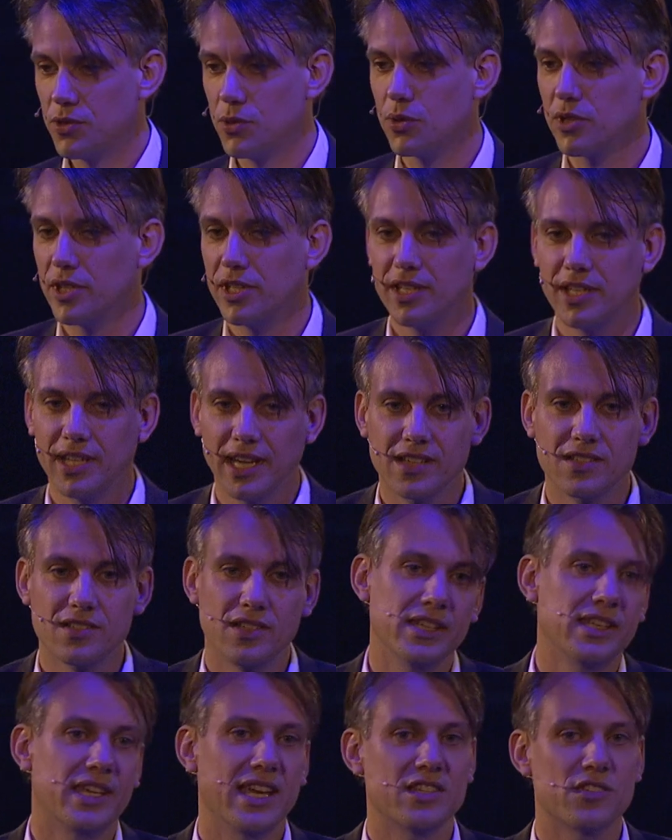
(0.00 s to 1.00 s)
sure that it
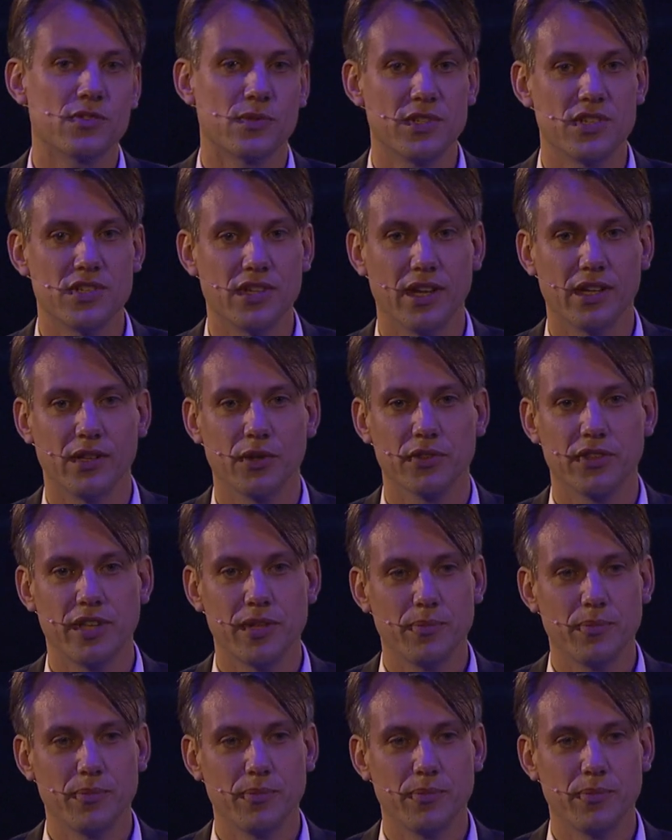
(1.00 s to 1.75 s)
actually gets recycled?